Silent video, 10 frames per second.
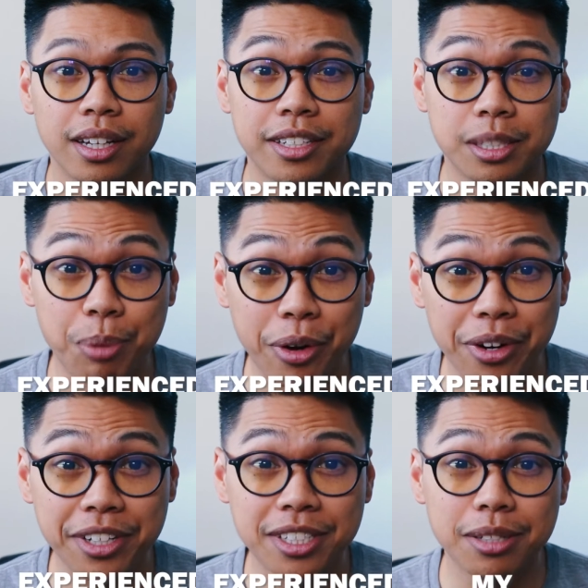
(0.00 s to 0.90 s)

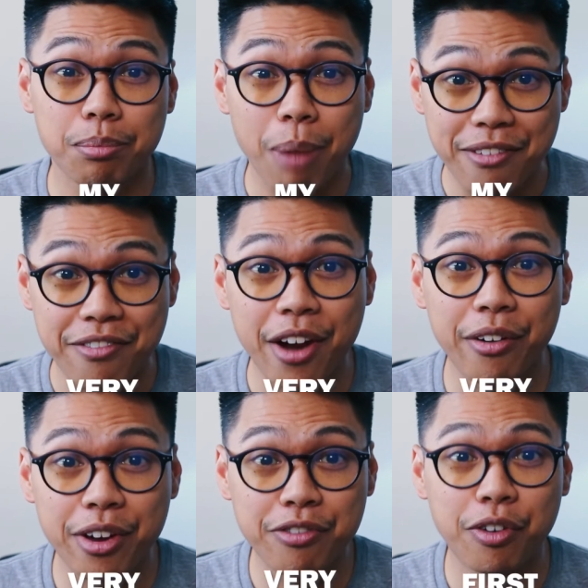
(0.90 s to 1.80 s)
experienced my
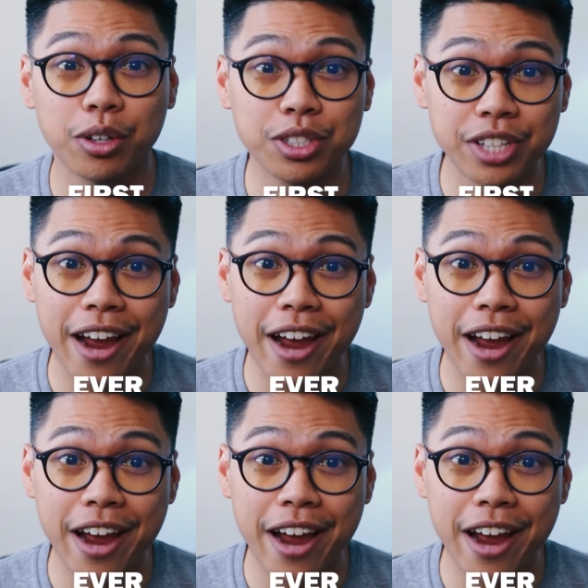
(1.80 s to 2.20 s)
very first